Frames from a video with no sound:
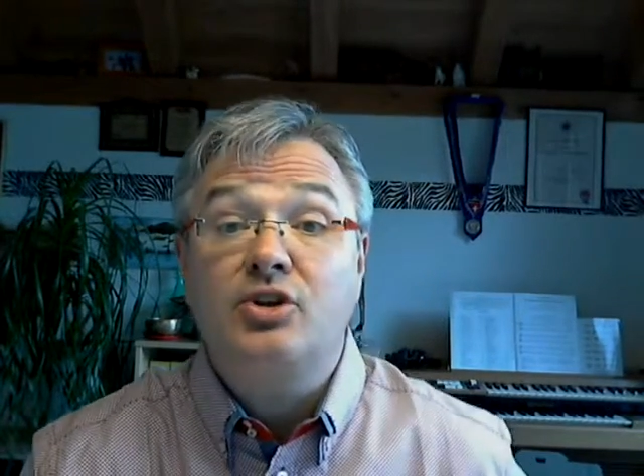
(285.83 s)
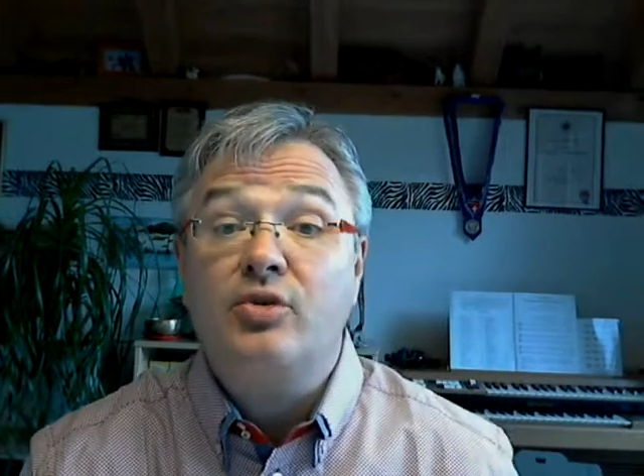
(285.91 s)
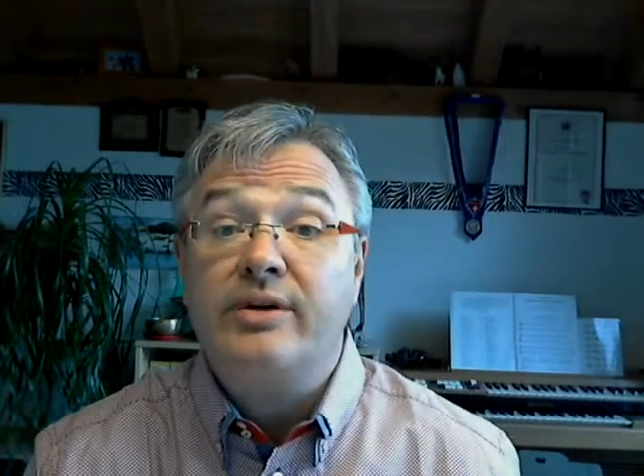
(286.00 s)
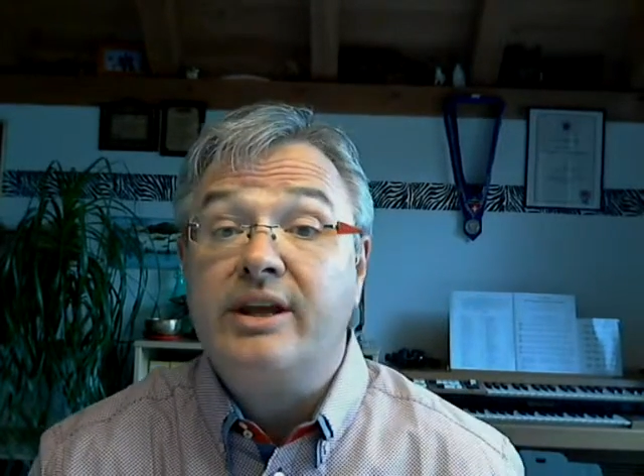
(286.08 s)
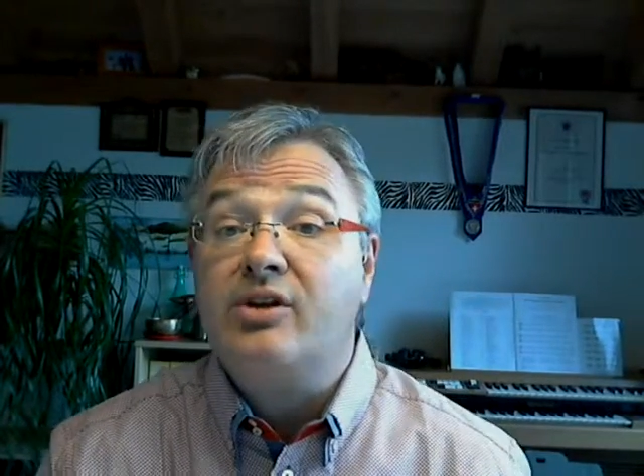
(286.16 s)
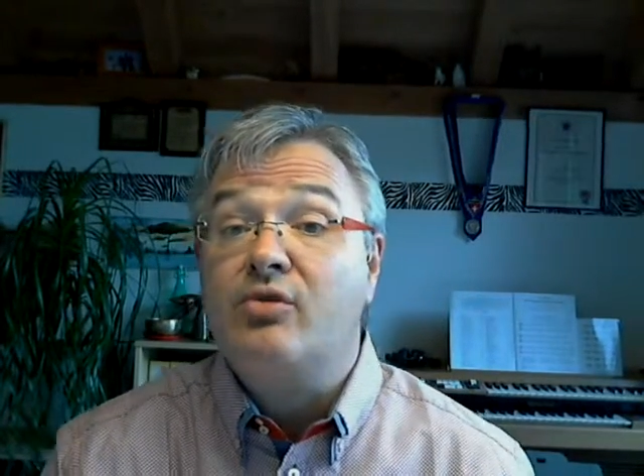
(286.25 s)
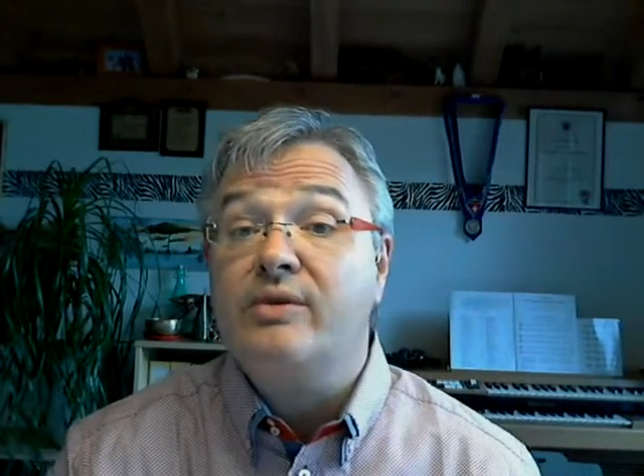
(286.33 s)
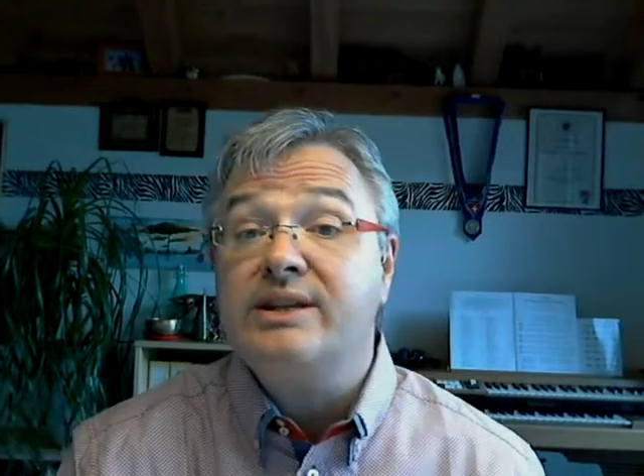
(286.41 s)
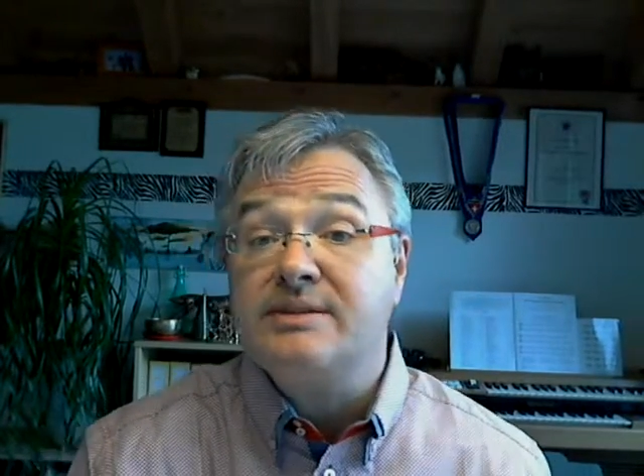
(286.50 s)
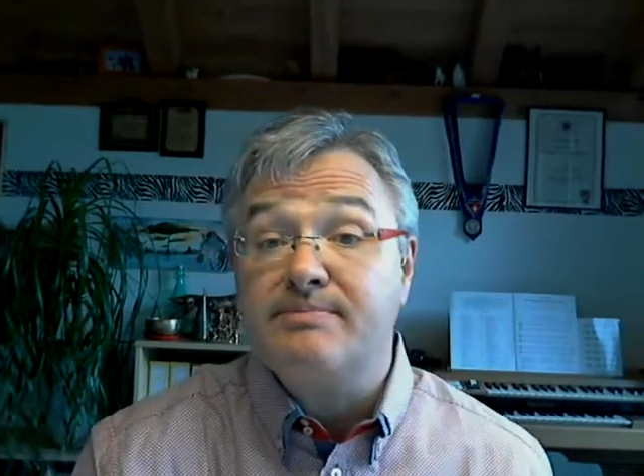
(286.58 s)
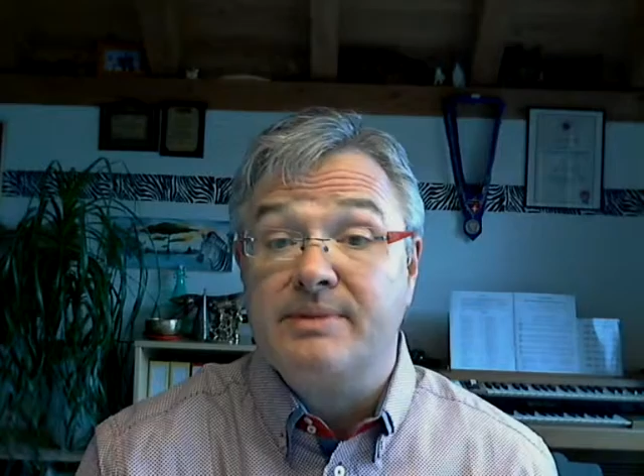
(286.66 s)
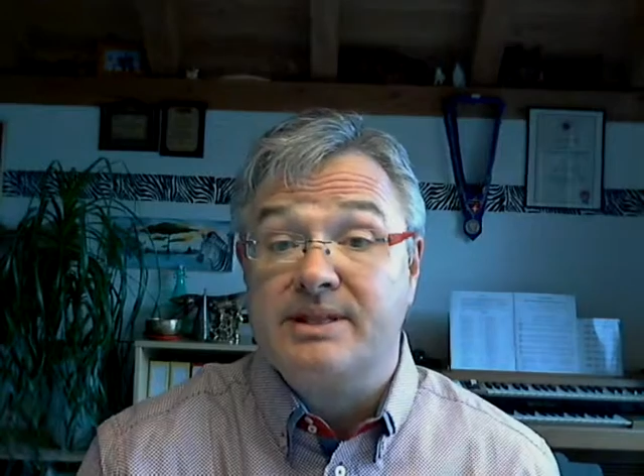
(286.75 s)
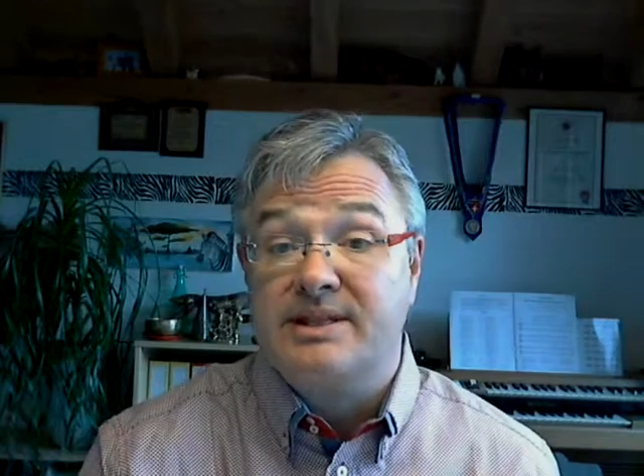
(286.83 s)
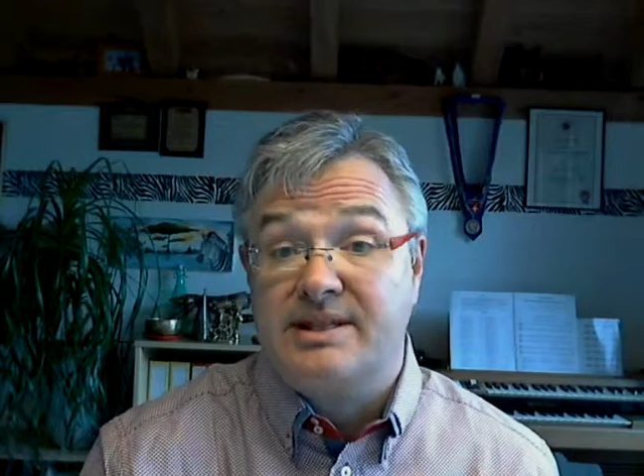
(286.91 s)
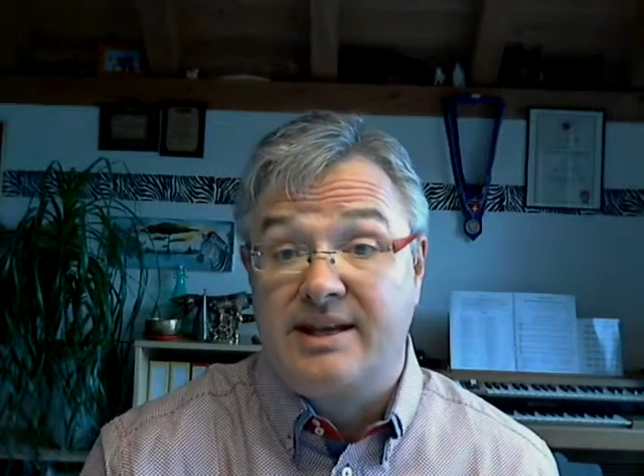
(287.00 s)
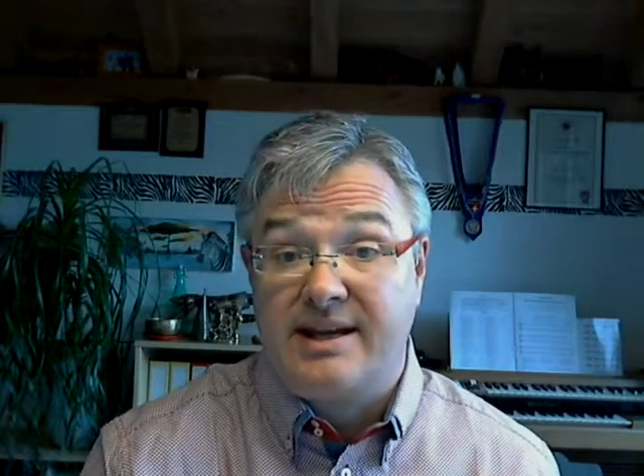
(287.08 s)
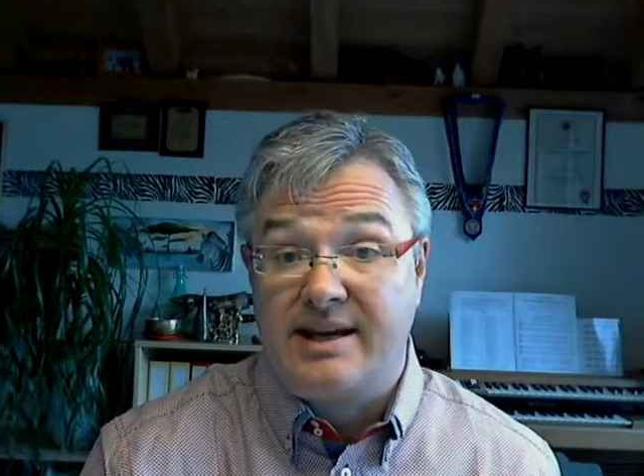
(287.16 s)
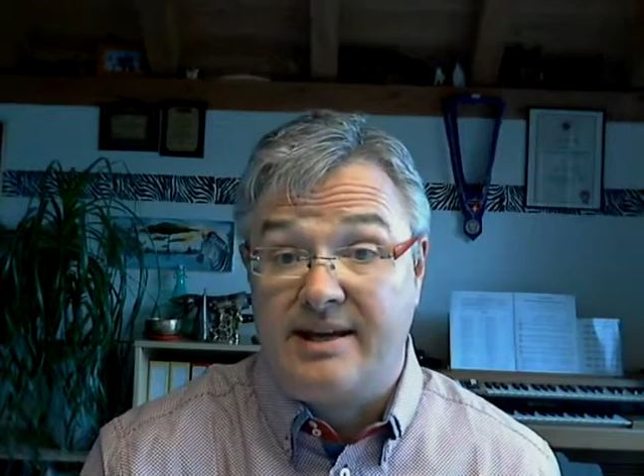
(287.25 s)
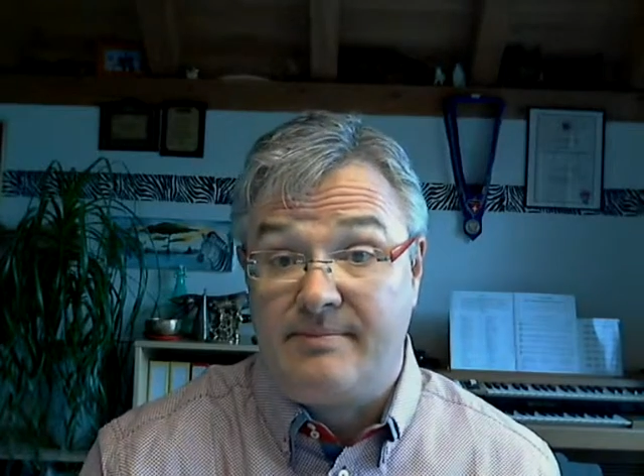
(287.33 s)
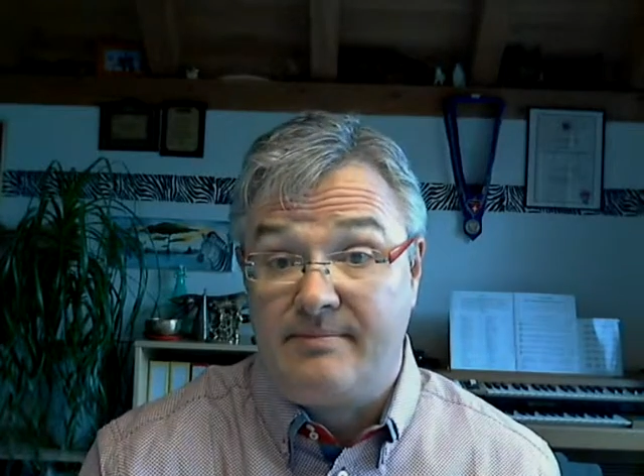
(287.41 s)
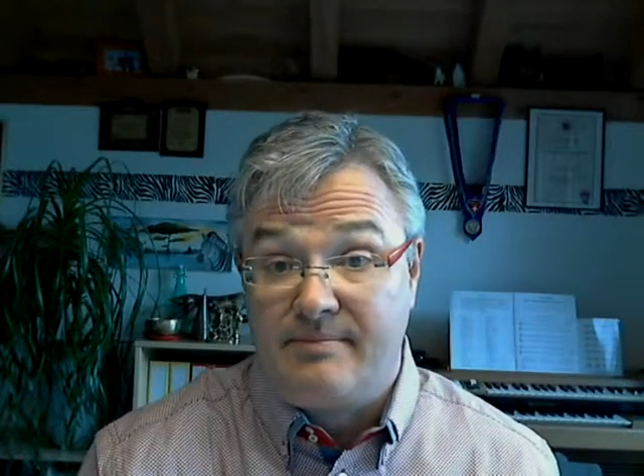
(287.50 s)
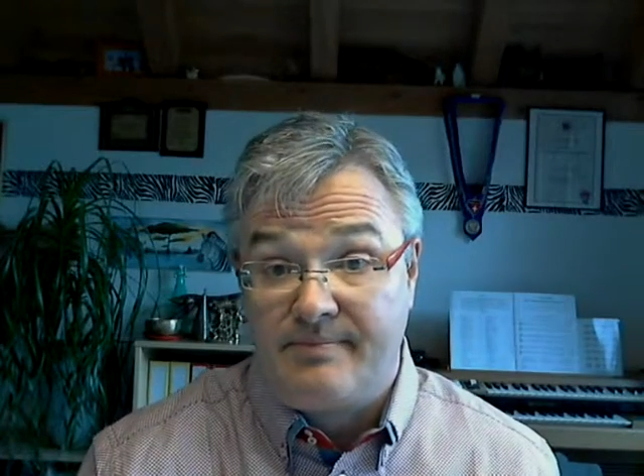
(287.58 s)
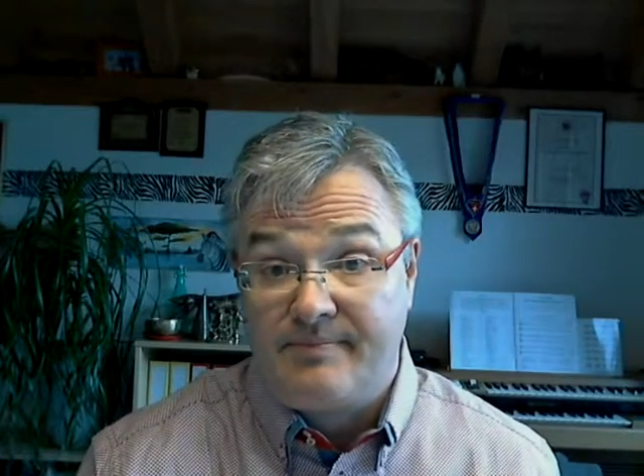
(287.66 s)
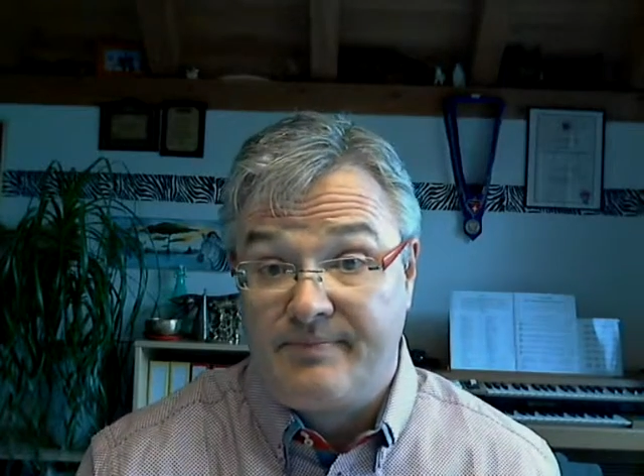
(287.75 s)
during Christmas
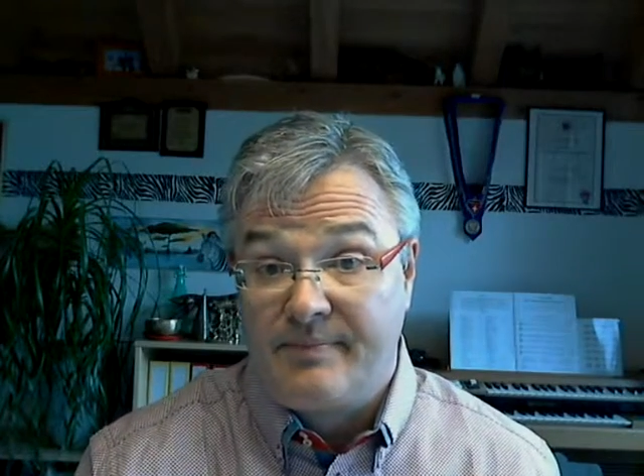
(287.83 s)
time